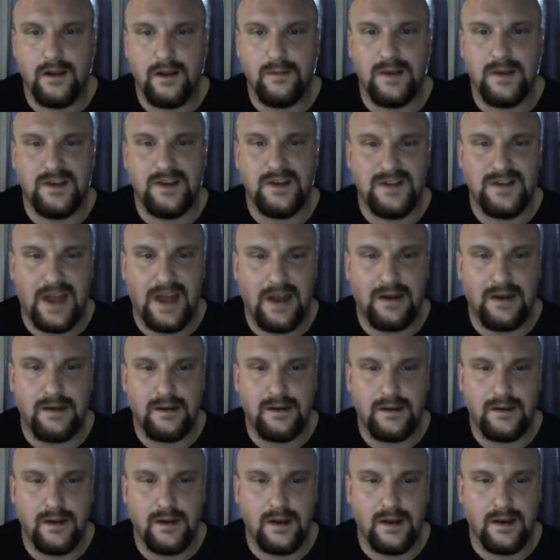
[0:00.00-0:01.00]
it'll be sent,
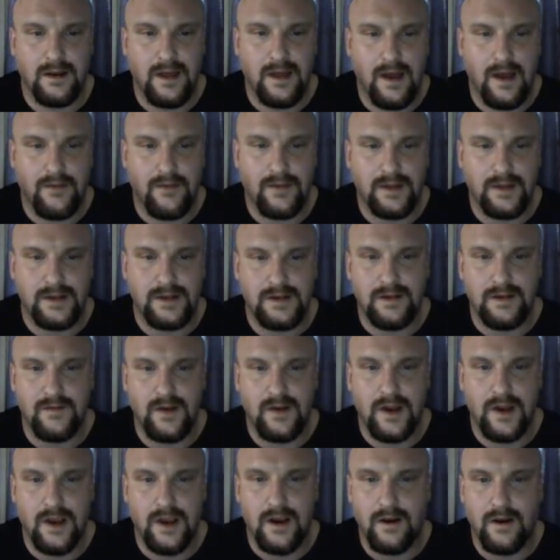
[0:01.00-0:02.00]
and you'll have a list of
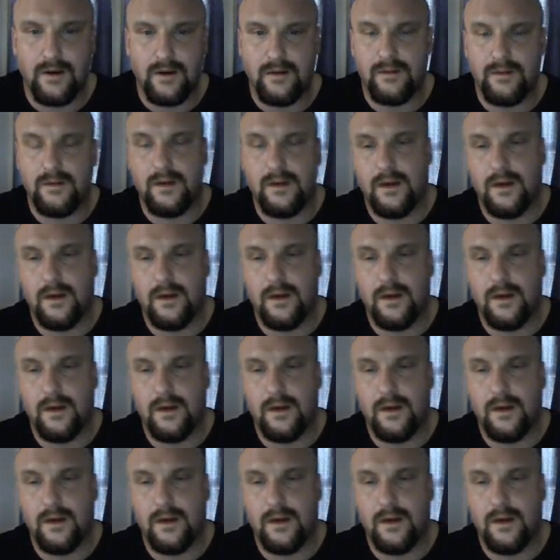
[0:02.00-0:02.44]
it here.